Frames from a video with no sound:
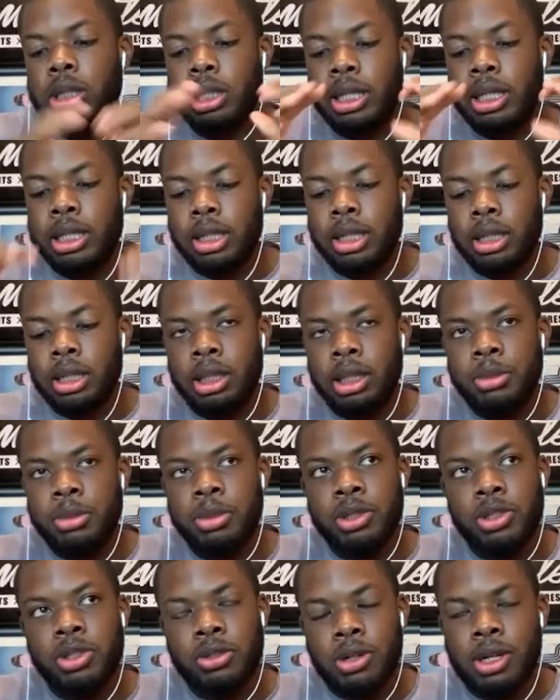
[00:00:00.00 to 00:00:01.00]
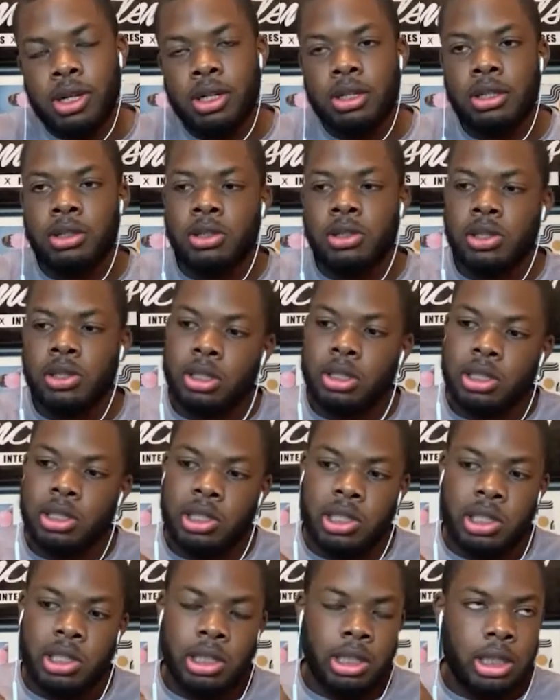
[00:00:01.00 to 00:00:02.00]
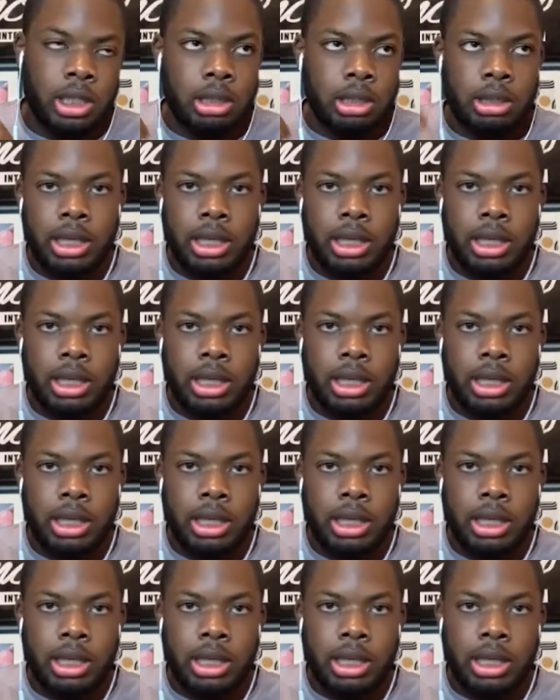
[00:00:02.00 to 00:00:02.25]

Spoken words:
In the Olympic trials, she